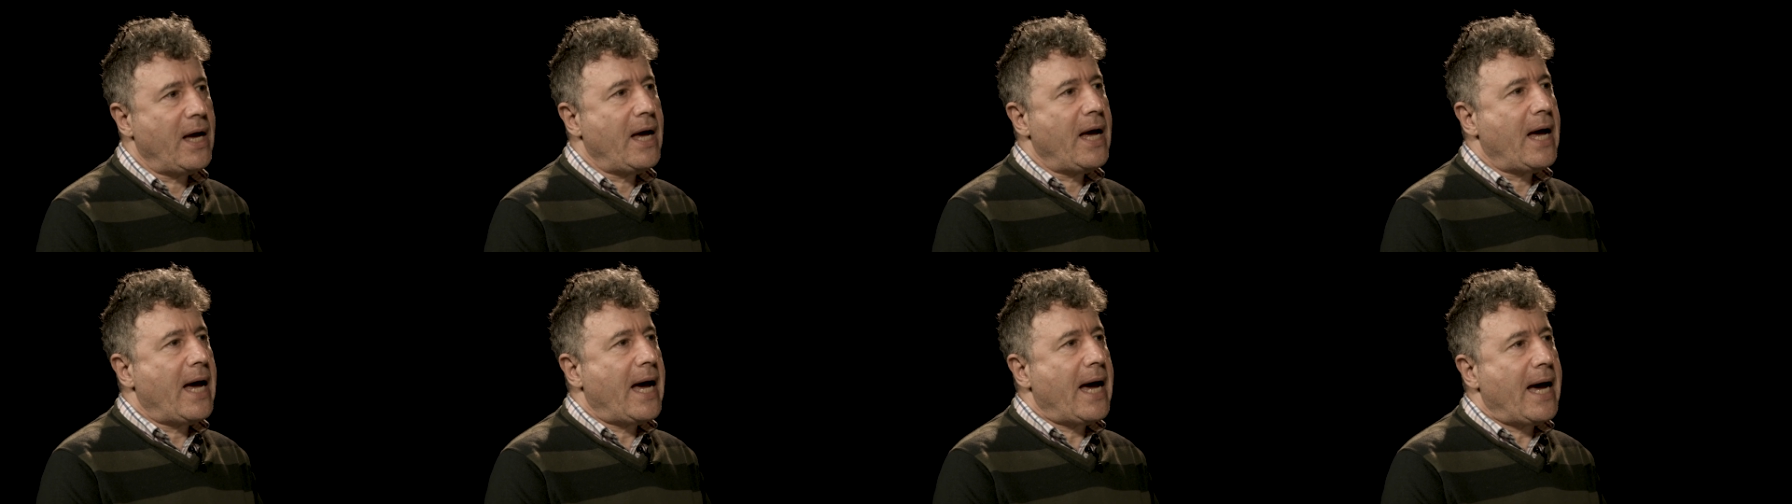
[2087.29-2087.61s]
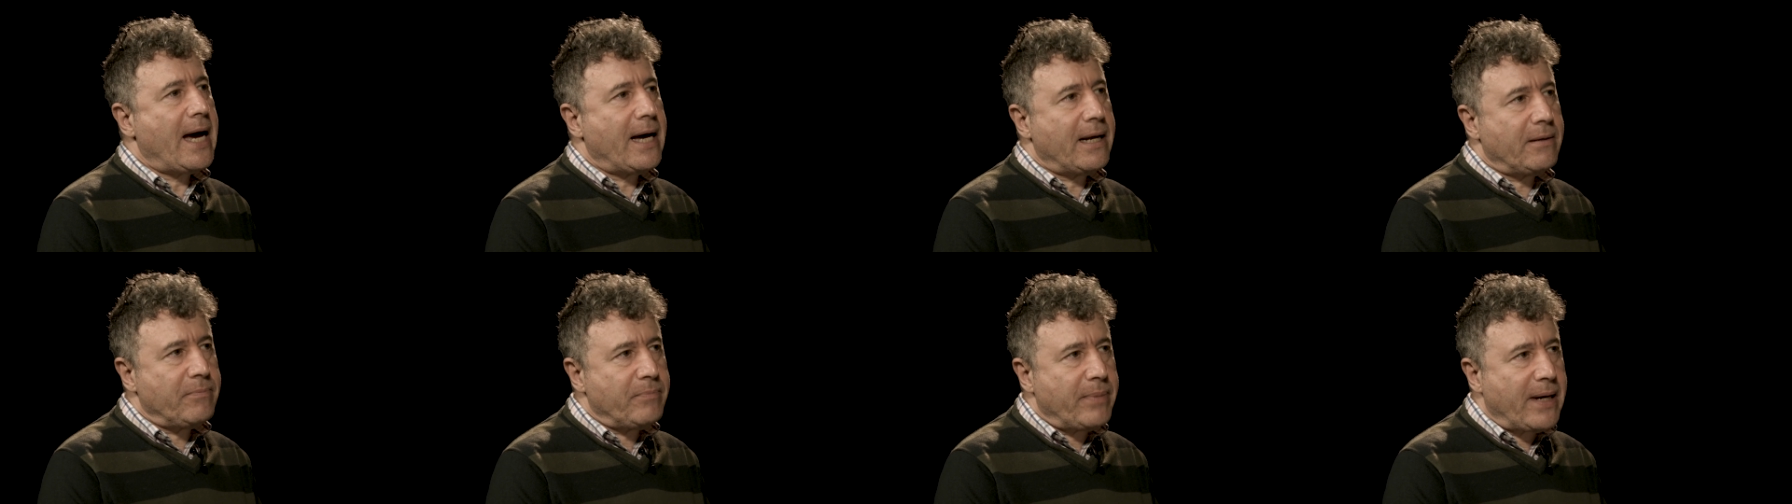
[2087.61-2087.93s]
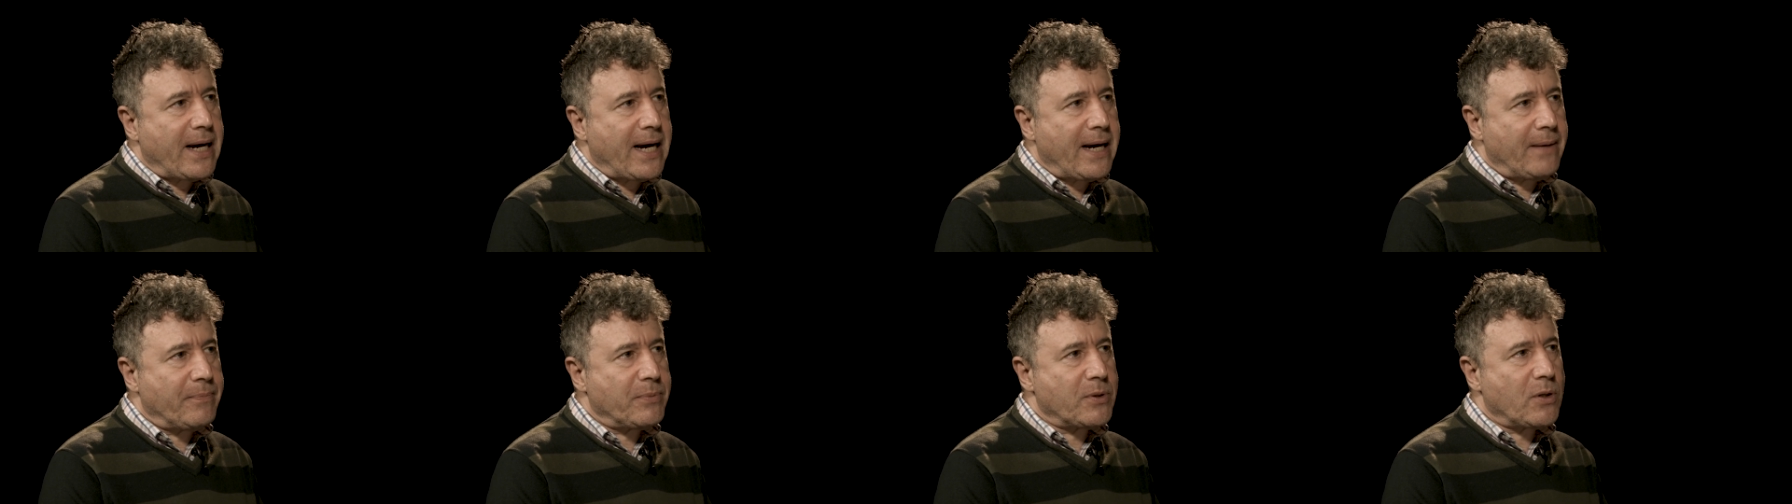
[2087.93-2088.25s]
Mm. And
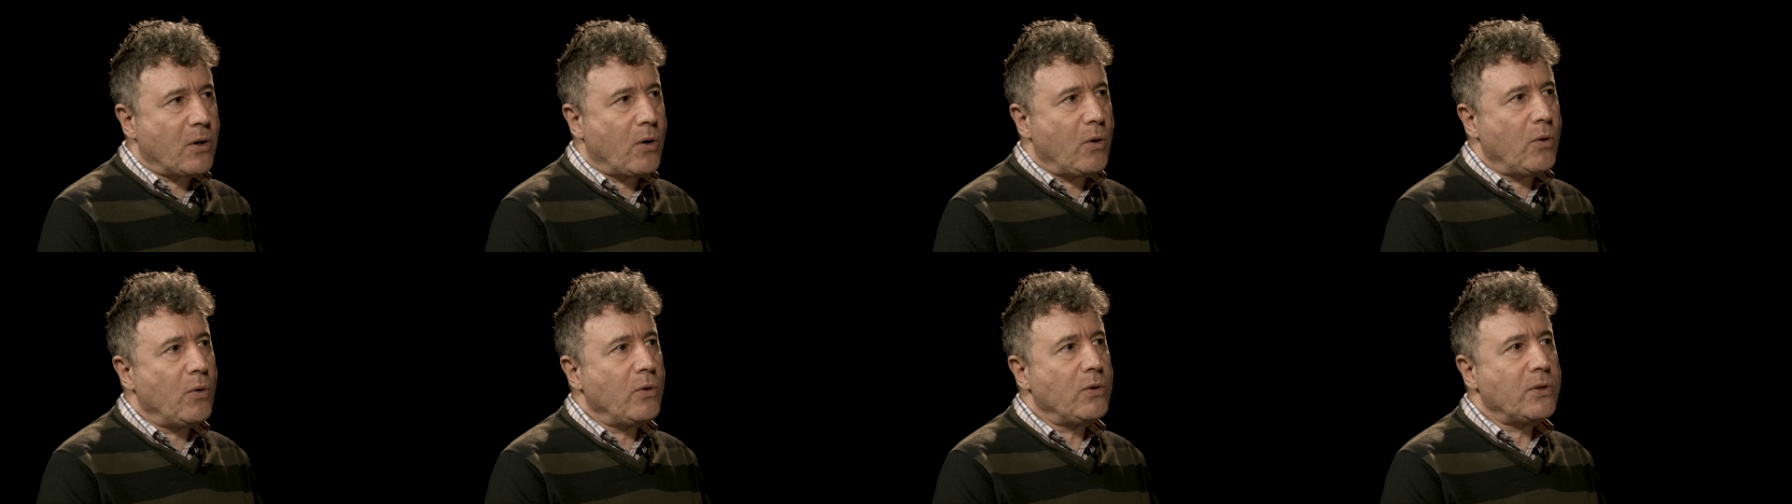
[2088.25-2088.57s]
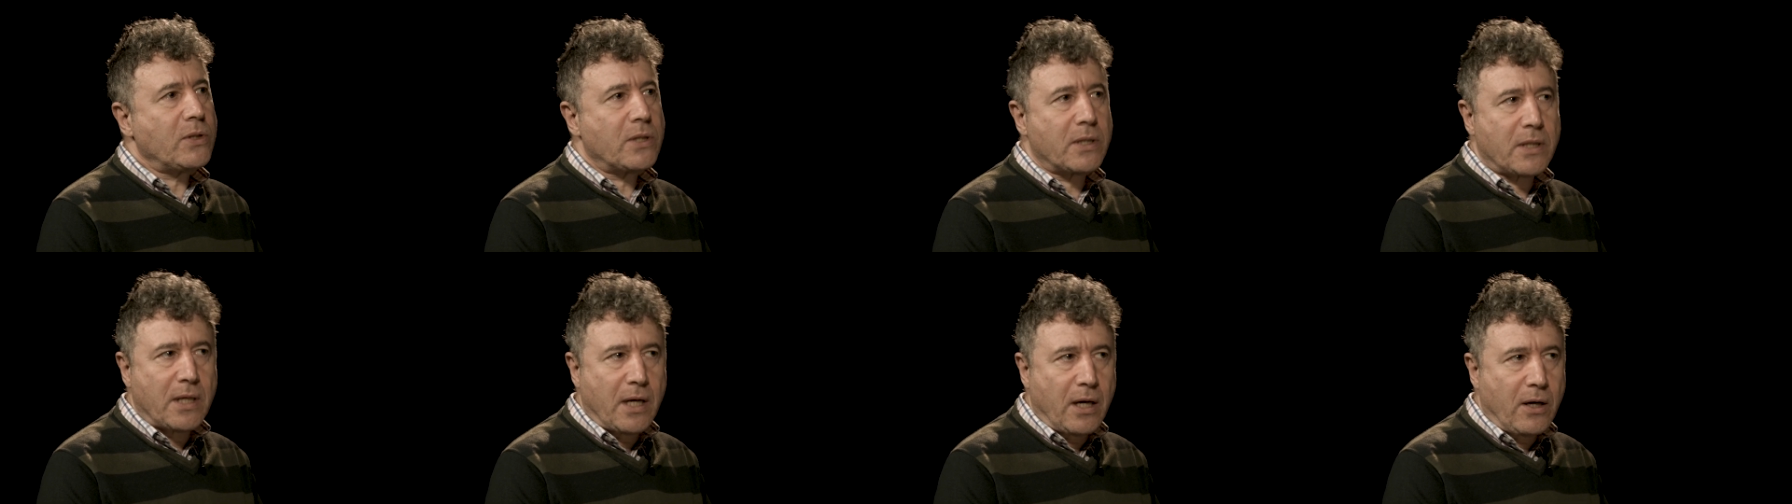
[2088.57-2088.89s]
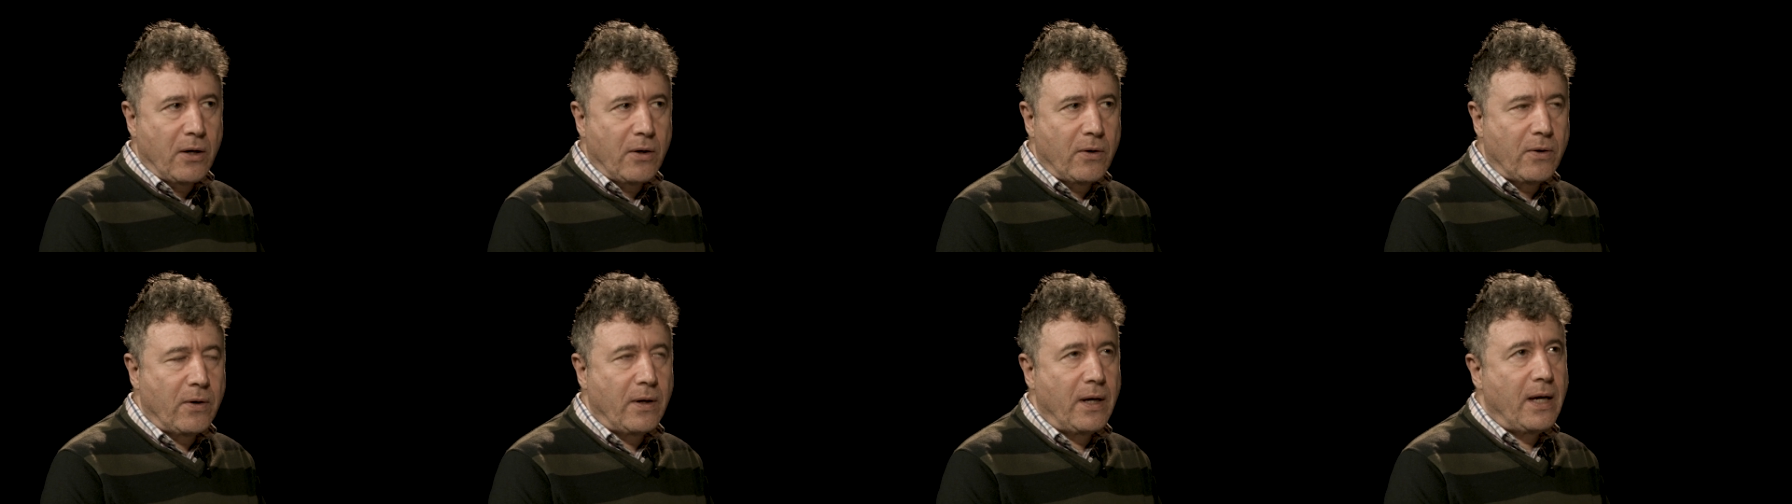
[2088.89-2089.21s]
perhaps
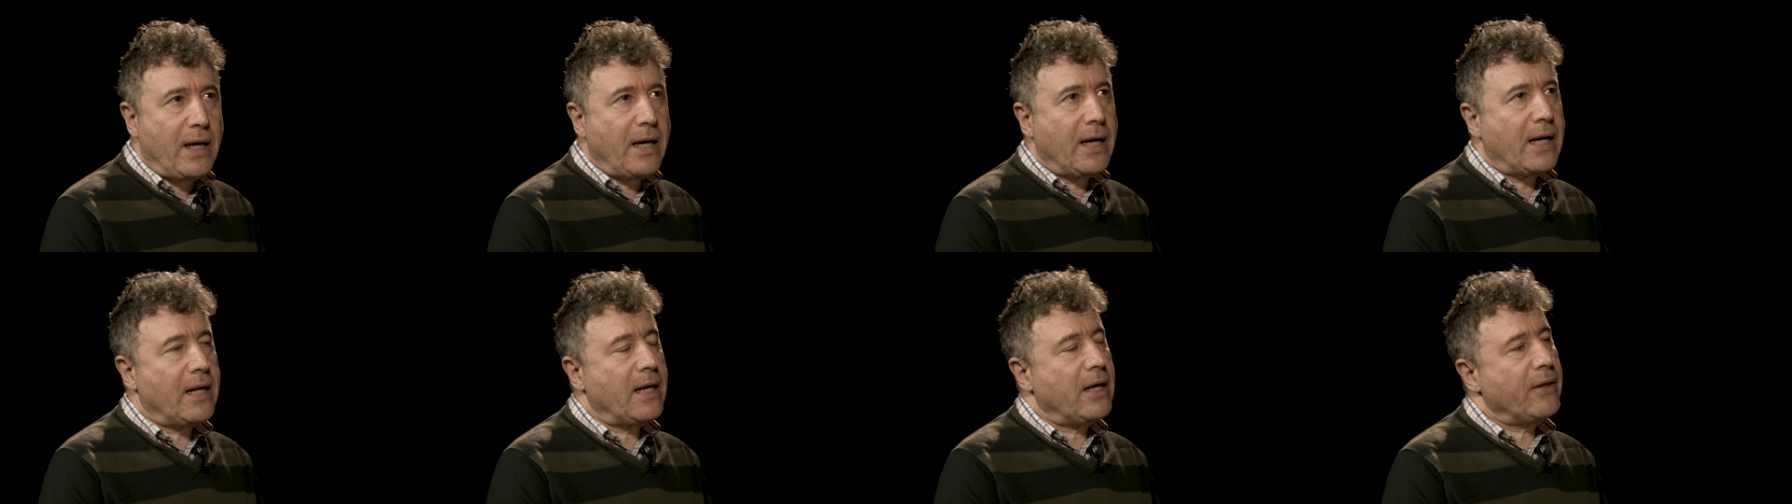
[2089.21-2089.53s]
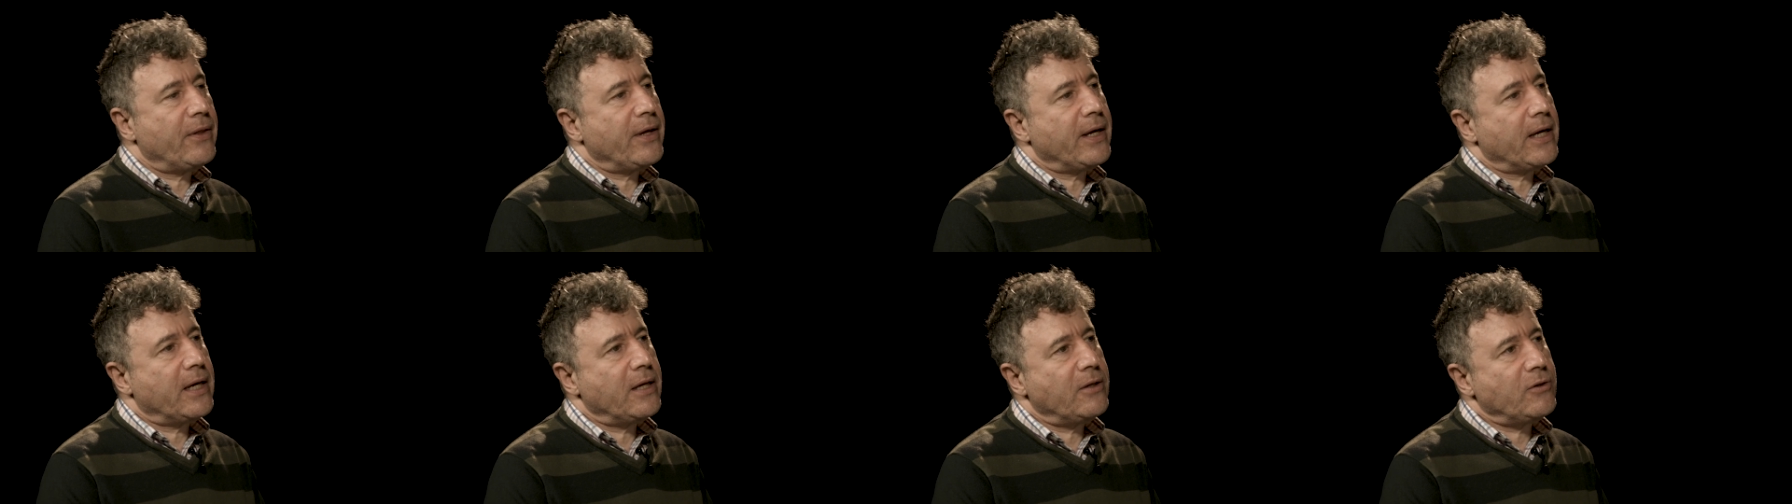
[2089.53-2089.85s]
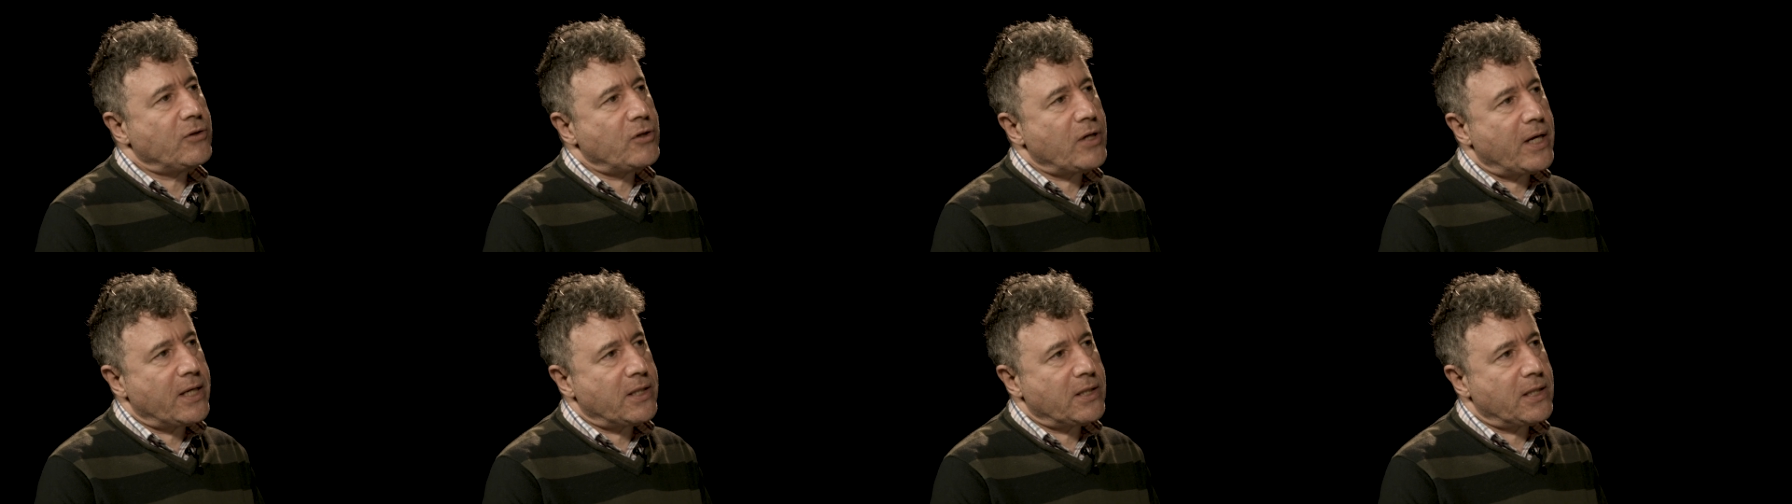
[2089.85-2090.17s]
also, and I think
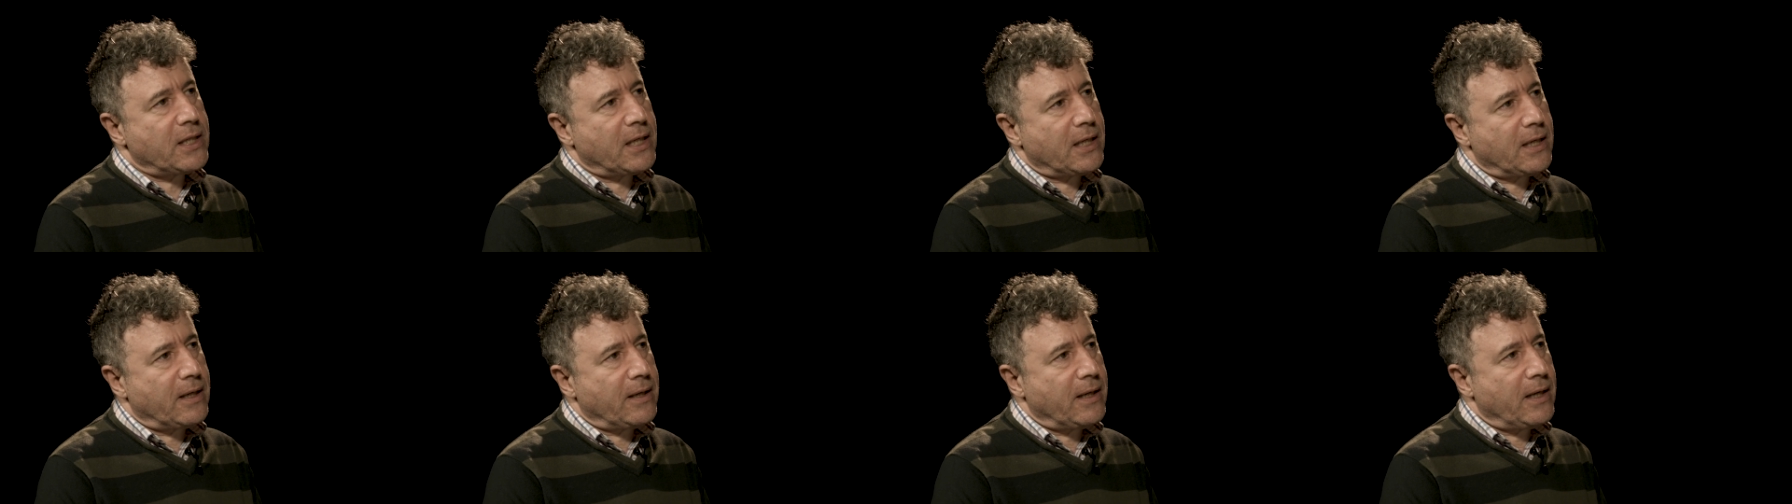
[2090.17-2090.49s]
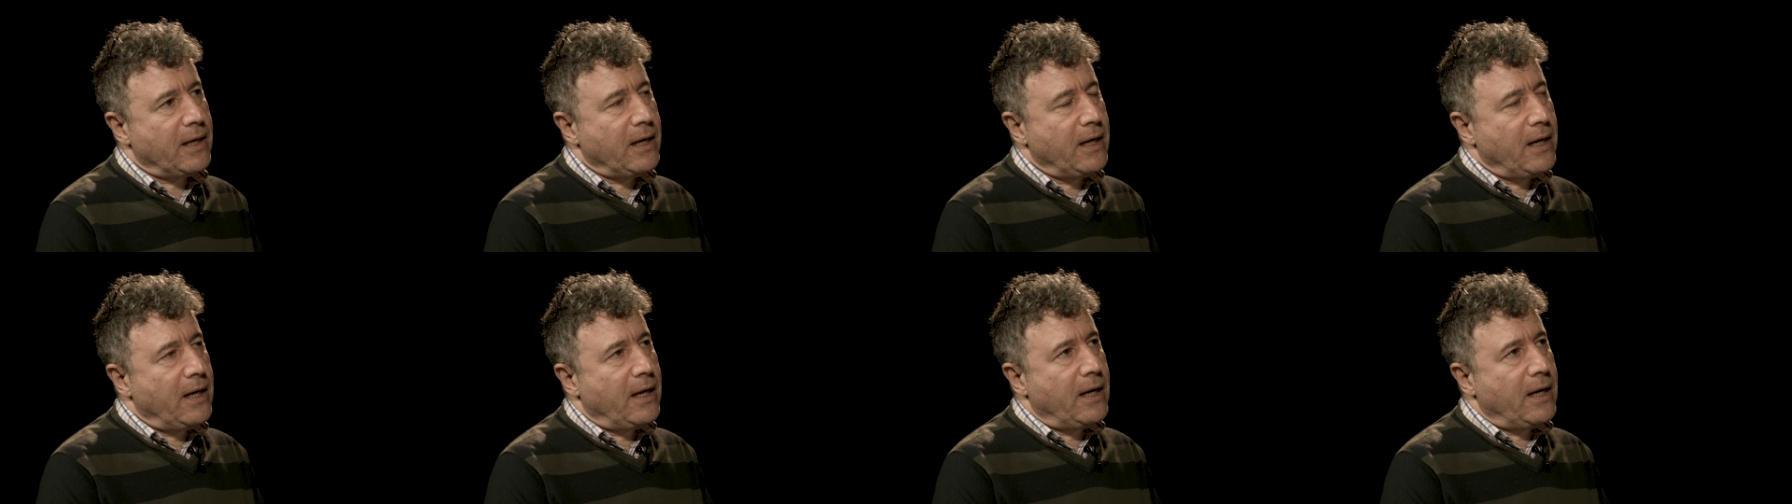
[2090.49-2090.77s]
interestingly,